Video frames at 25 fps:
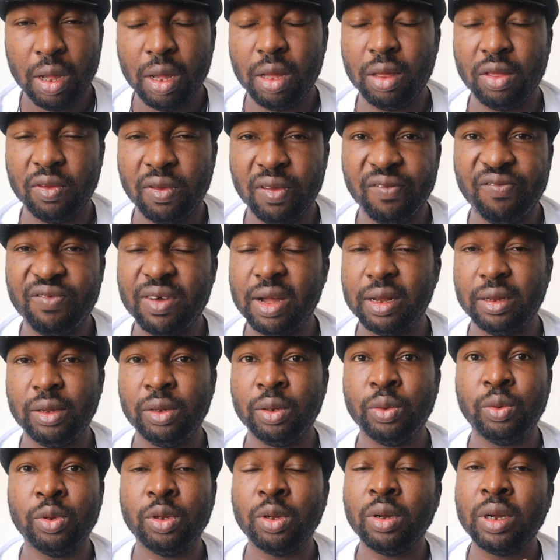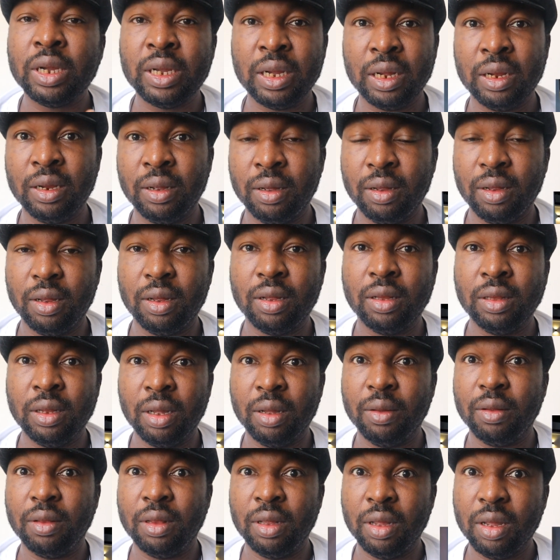In fact, you will not get
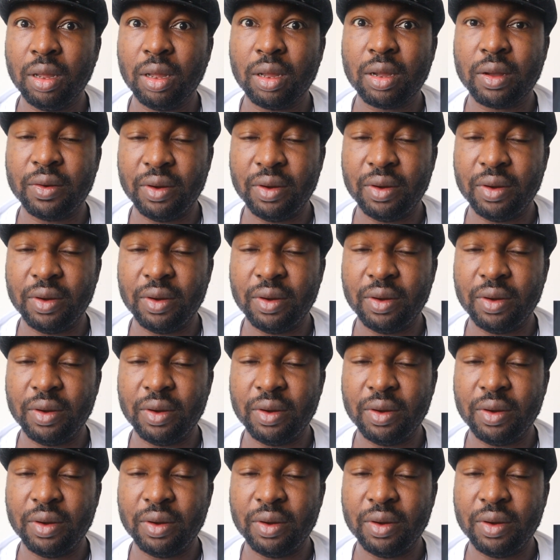the